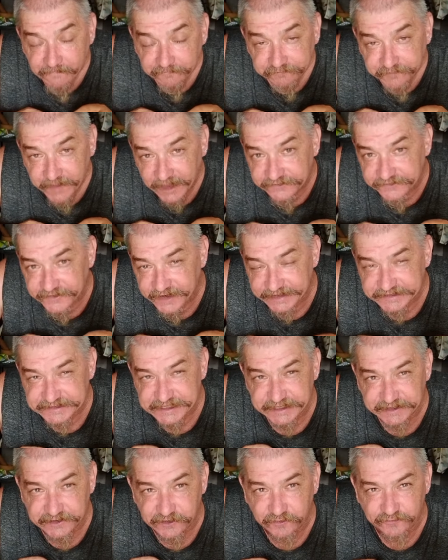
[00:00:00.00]
That's the nice
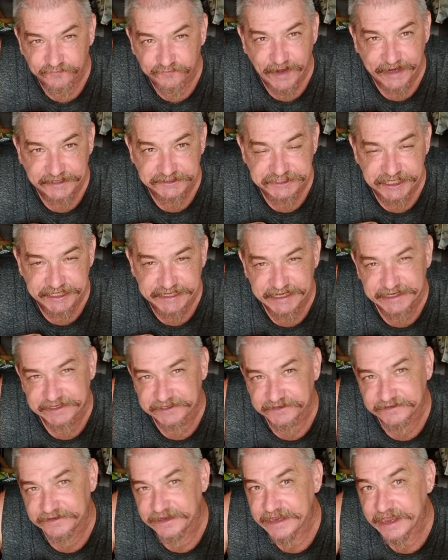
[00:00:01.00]
thing, fried chicken,
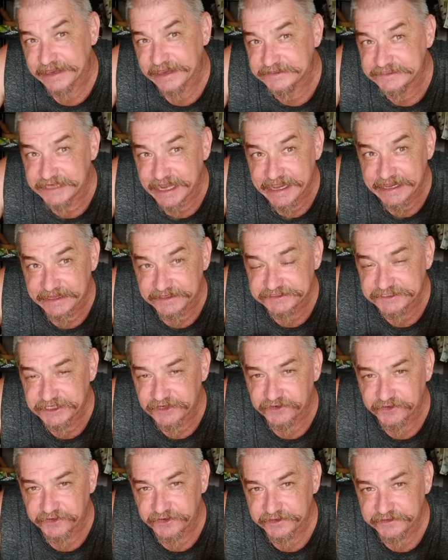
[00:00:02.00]
the next day it's
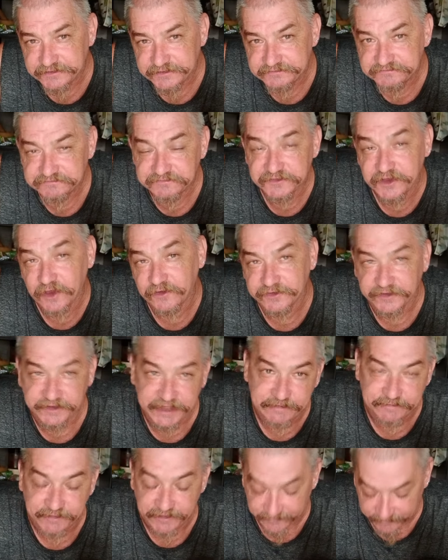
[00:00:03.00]
still good, as long as you
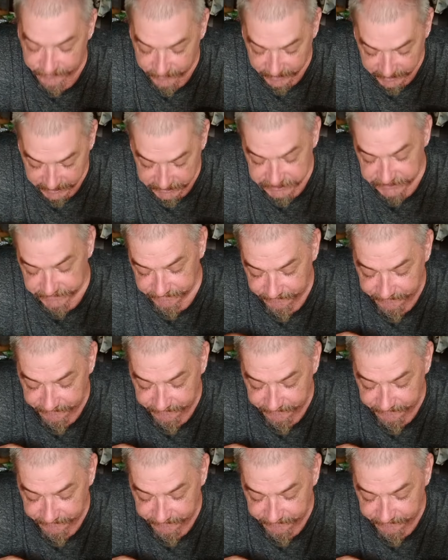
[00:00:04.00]
keep it in the fridge.